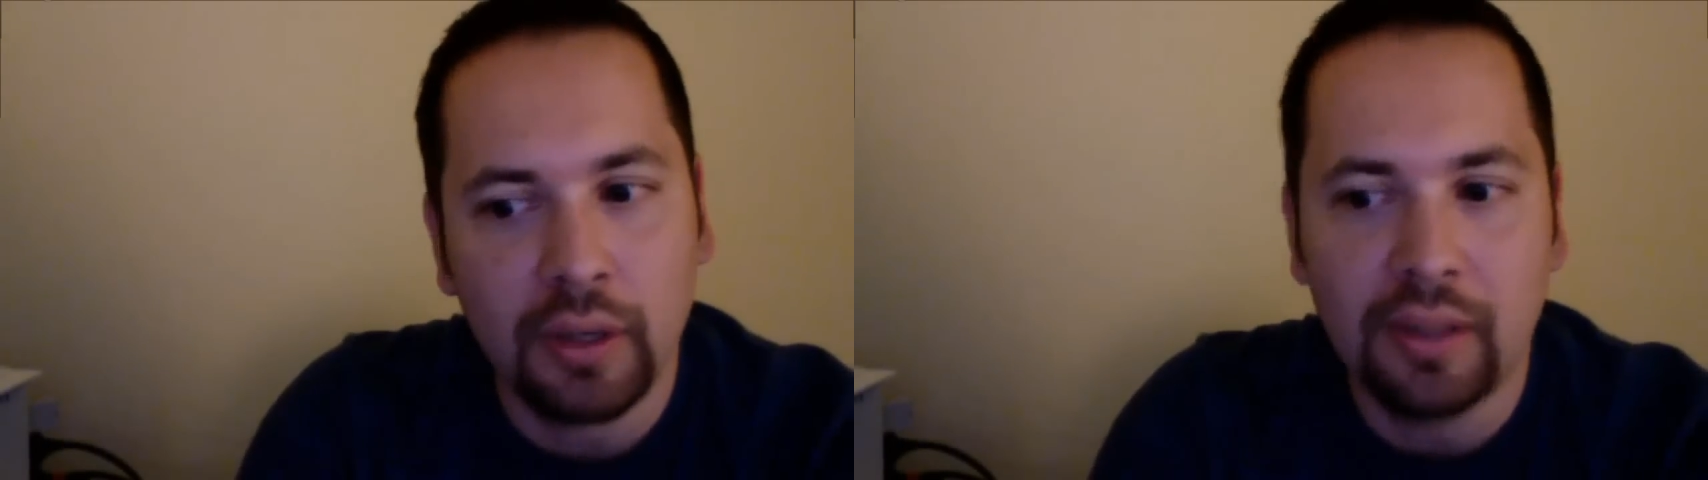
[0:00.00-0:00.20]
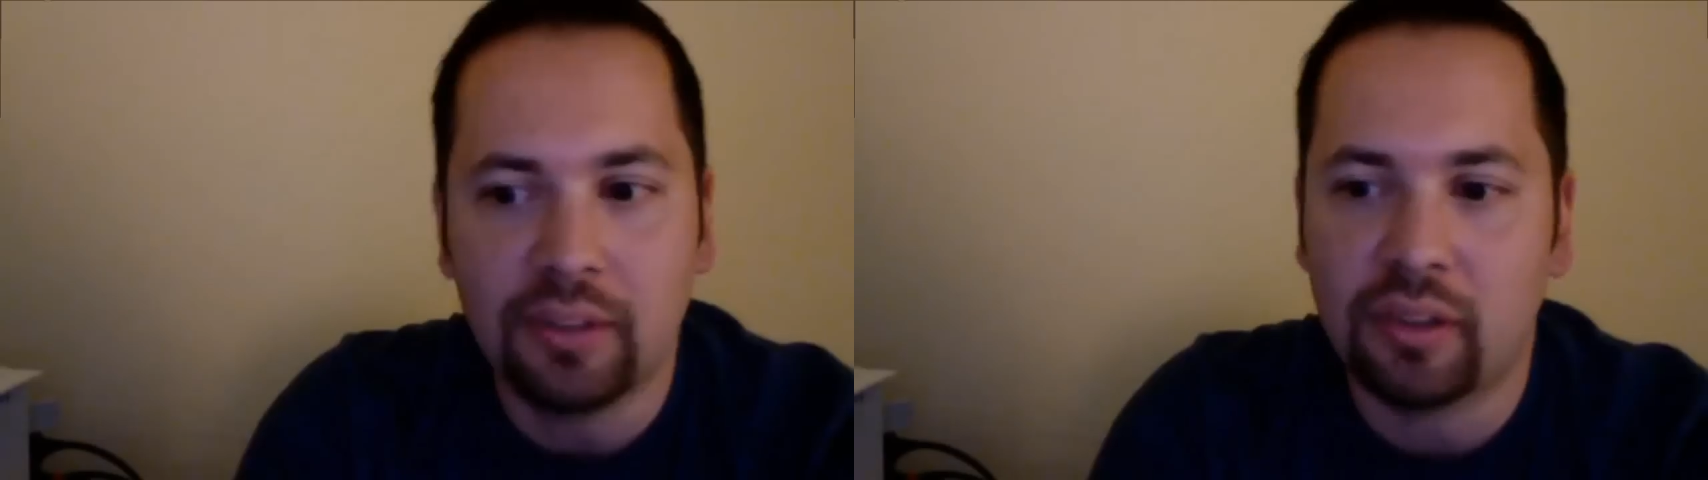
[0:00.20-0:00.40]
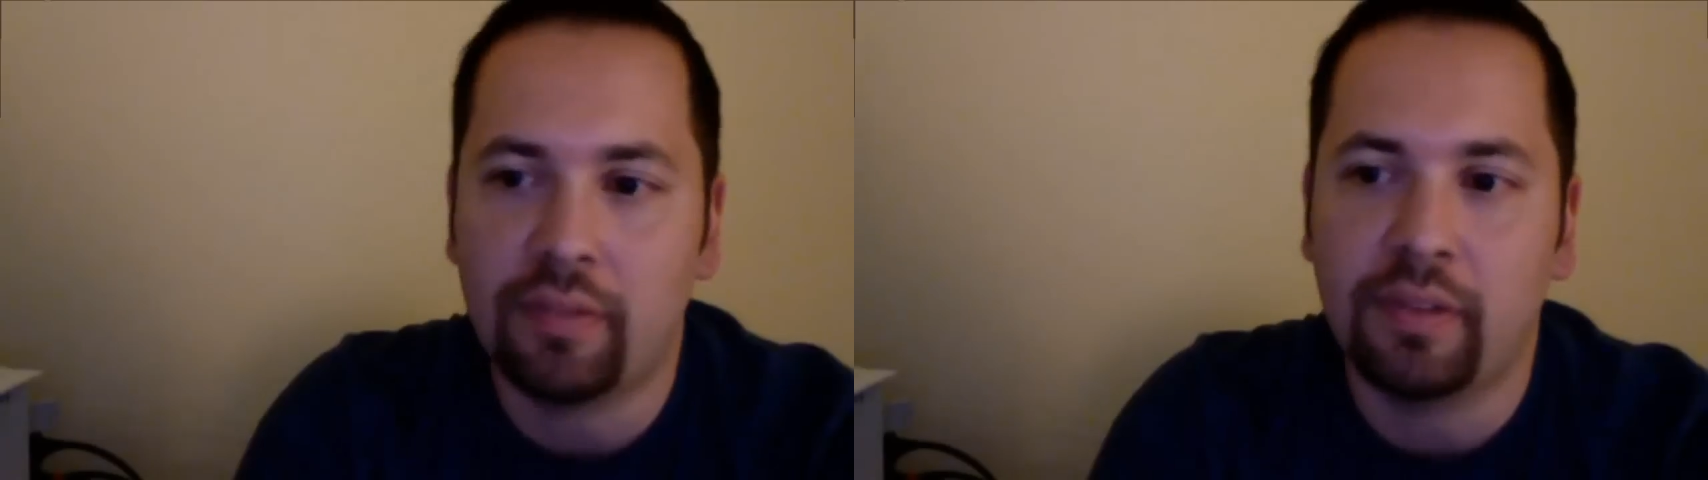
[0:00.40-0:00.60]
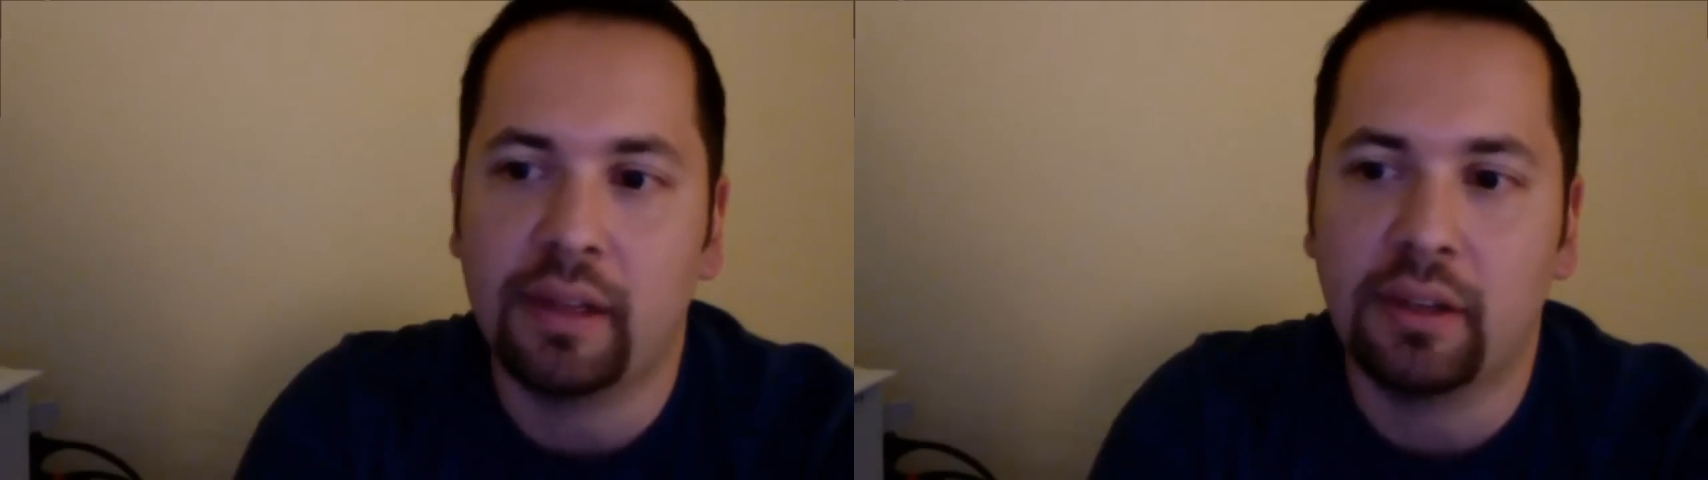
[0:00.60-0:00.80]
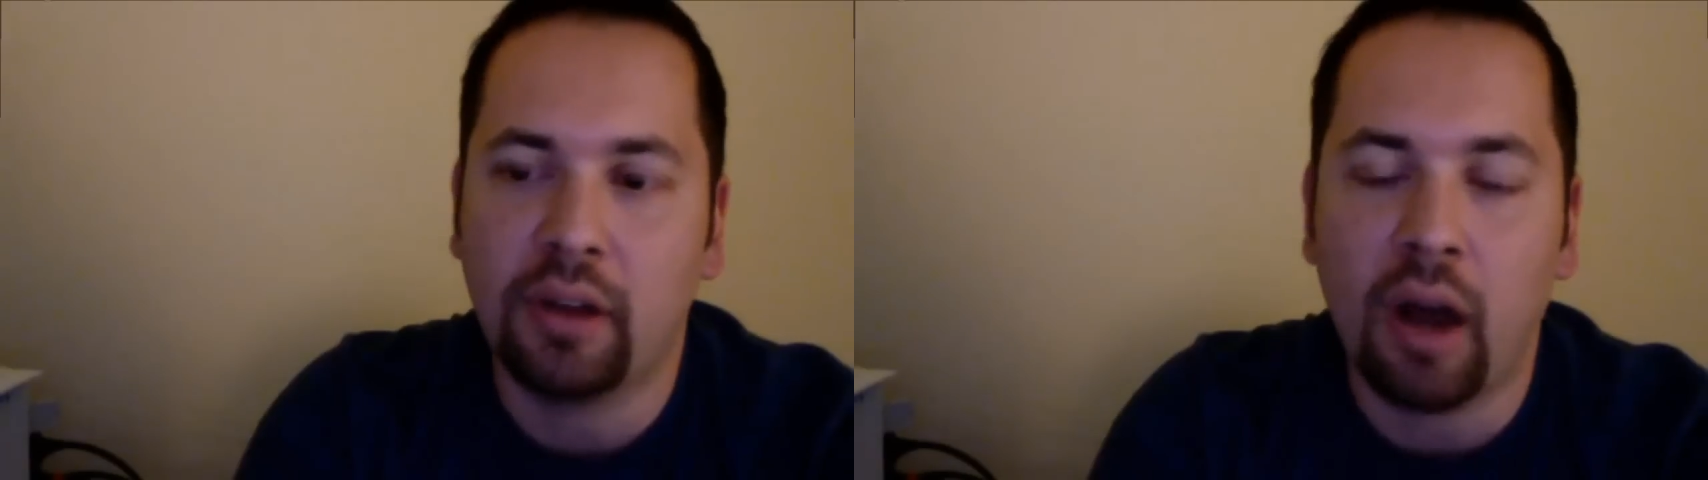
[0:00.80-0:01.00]
stuff
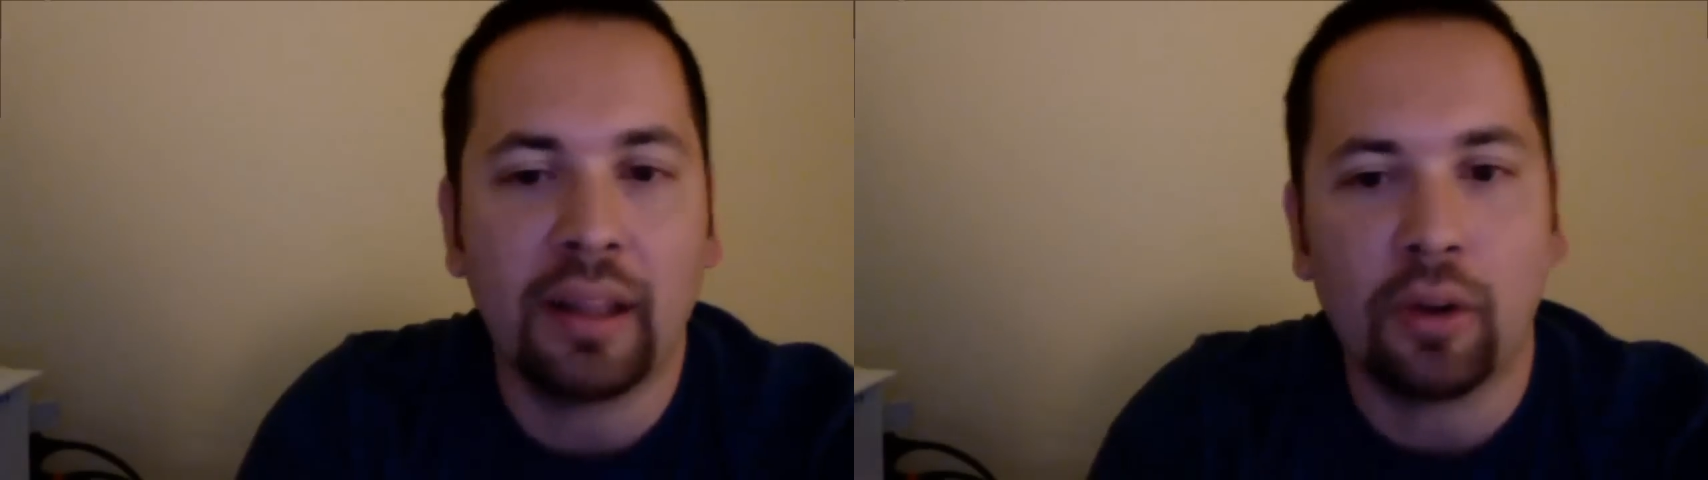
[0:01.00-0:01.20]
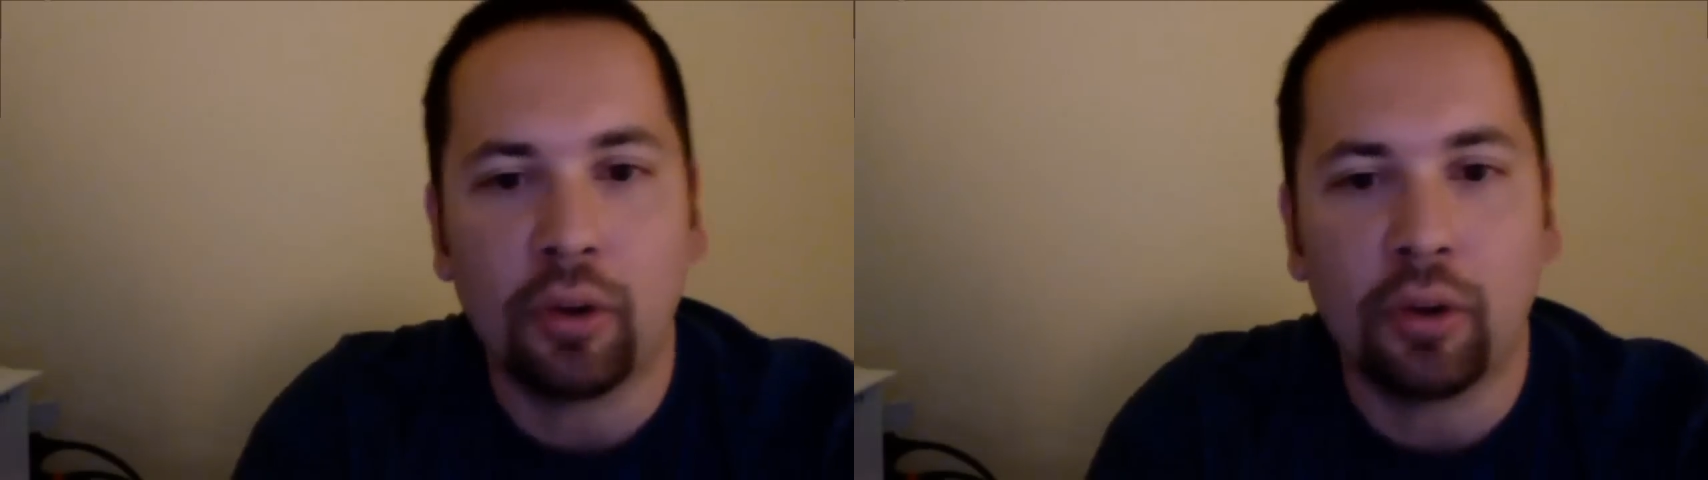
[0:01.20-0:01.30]
like Gauntlet,